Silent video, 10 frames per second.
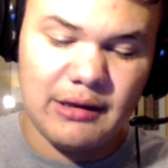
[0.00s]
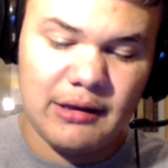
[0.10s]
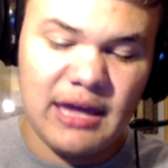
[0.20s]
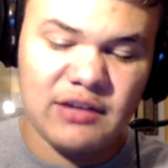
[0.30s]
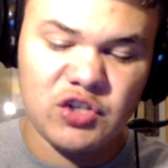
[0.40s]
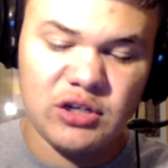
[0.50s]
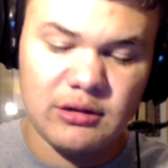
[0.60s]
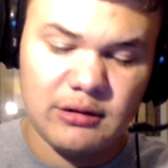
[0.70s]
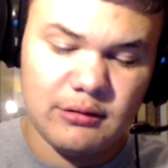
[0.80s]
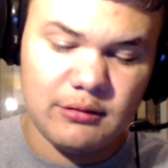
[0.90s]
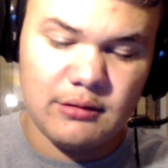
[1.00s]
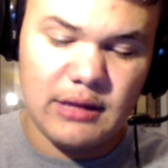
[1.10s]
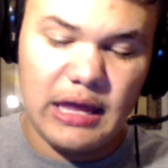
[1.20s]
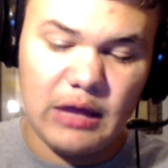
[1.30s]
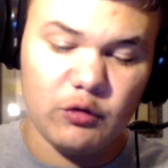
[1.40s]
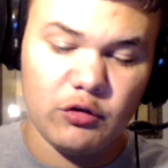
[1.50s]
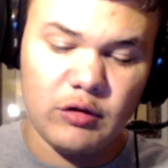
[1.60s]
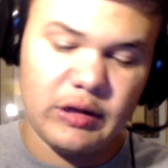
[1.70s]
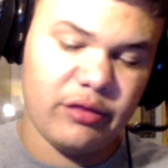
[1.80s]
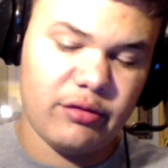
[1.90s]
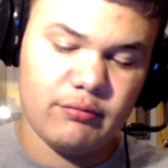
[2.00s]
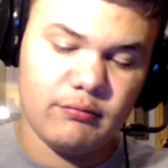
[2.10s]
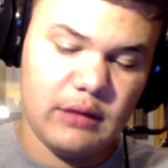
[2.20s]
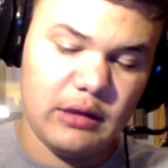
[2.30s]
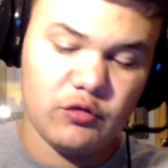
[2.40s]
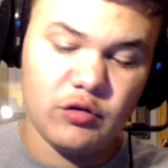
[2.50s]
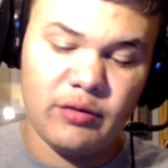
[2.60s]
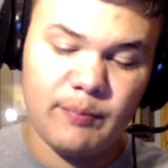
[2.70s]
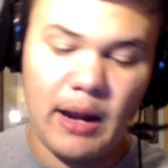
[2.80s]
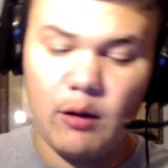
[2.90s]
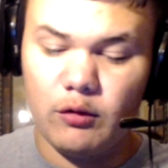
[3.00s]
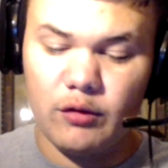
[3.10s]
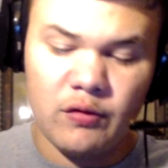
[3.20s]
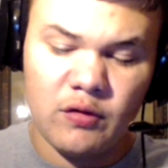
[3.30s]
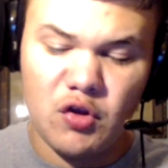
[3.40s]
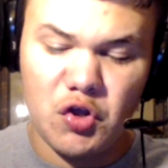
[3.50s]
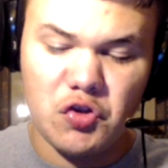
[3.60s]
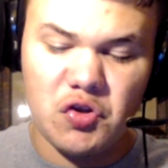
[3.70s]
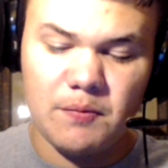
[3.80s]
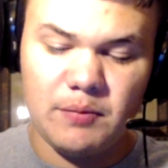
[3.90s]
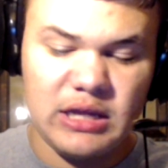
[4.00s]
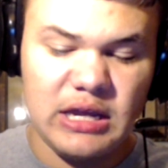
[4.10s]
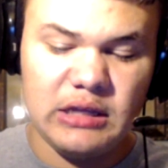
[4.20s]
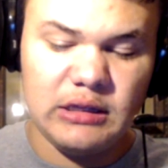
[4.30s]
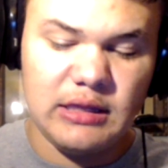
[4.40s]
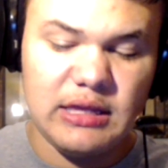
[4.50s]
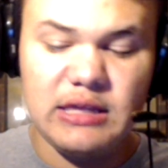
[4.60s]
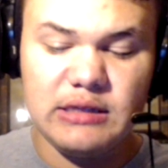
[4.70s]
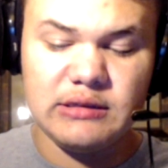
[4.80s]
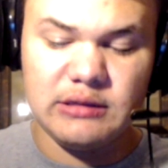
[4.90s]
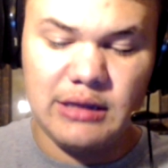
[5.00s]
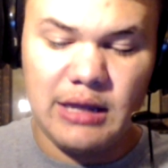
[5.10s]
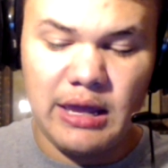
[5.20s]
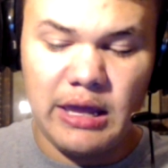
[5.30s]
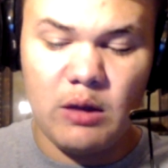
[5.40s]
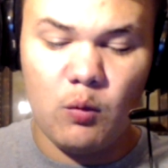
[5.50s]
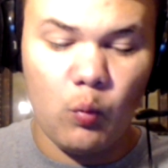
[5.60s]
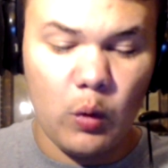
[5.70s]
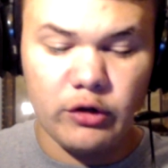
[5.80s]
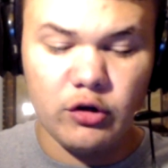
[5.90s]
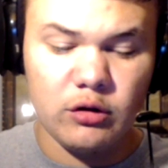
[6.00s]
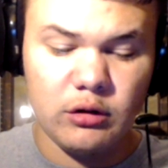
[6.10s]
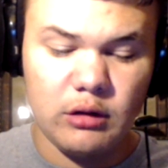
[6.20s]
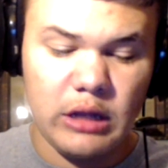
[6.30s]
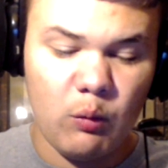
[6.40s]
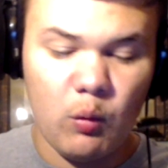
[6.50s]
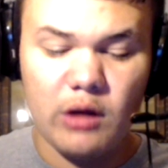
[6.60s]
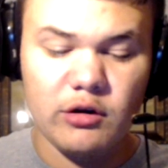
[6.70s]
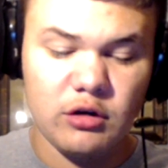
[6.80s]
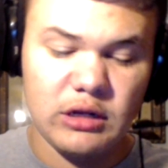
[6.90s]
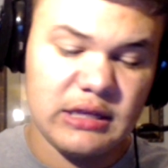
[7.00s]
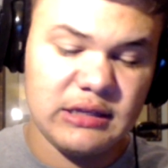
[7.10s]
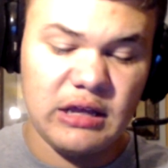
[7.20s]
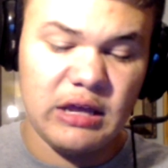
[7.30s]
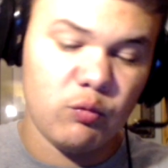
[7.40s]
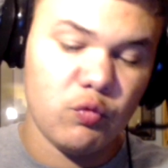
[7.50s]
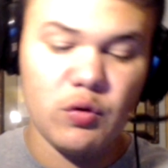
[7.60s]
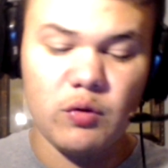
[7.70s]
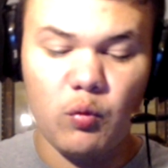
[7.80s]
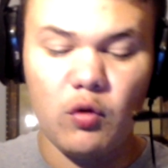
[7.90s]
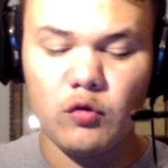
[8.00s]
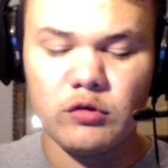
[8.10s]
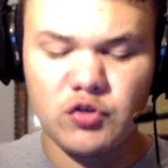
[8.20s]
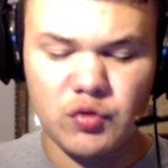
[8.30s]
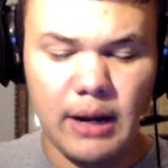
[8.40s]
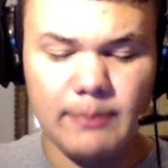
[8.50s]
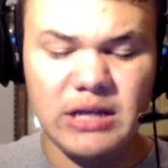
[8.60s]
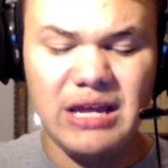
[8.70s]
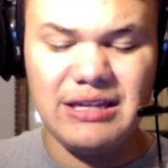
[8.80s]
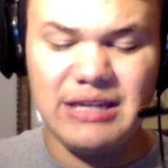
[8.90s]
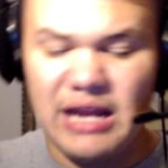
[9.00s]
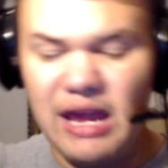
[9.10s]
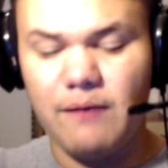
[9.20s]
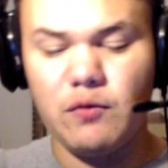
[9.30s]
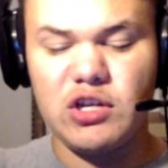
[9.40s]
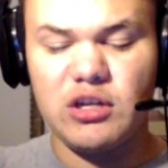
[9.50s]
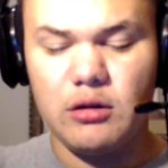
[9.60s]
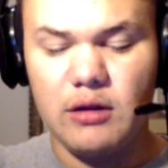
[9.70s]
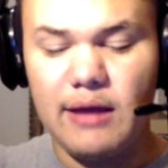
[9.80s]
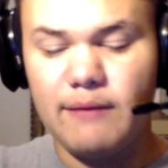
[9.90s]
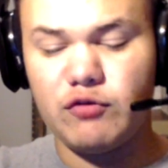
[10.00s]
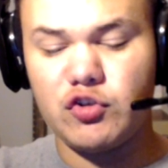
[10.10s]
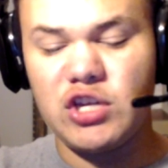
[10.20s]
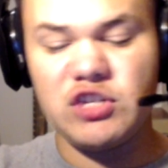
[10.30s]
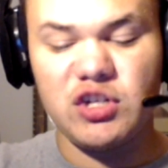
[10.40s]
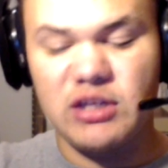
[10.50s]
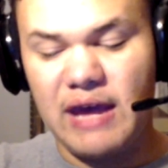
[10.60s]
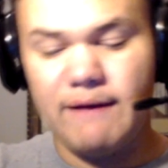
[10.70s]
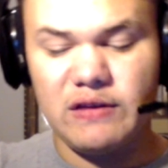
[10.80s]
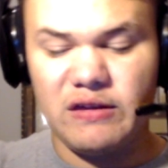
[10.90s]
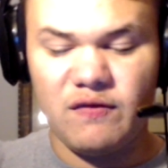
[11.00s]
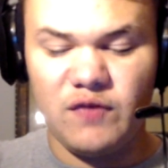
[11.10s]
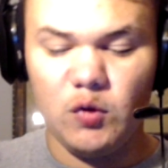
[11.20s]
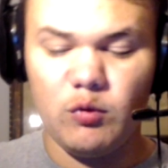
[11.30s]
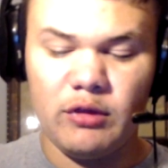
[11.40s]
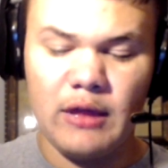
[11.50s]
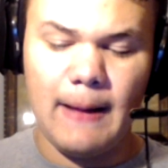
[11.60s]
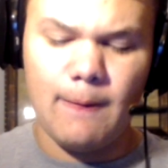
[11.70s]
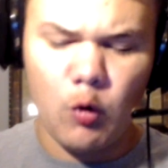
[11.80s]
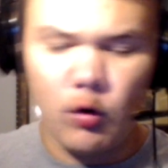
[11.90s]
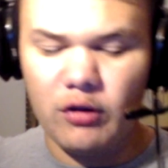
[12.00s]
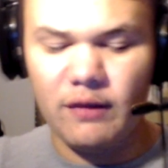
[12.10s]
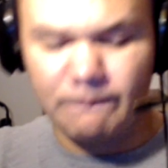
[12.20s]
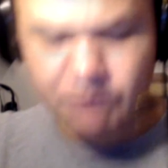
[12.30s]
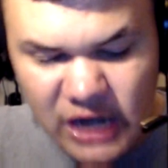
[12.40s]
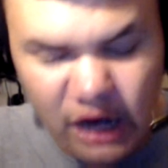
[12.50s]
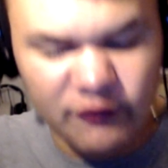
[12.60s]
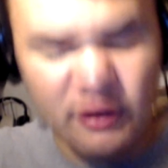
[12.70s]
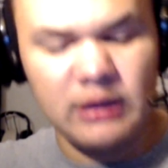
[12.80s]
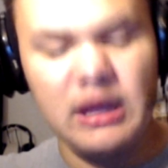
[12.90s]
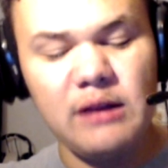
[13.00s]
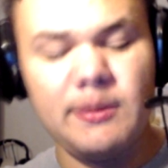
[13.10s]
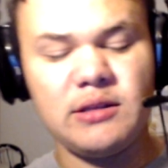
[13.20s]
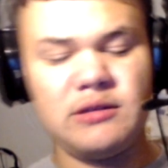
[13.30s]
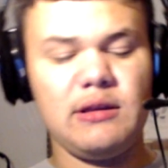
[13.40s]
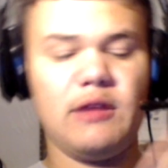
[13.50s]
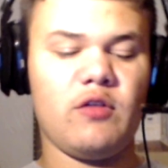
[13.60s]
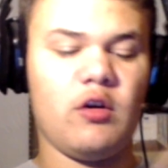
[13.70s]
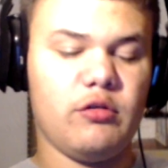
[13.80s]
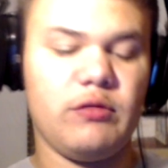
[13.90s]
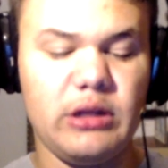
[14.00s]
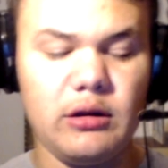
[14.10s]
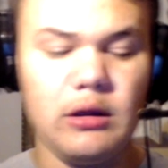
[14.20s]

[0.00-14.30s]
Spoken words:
ancient Elderith powers. You can play ease wandered in a ruined world, trapped in ever-changing canvases filled with hordes of terrifying enemies. That was hard to read.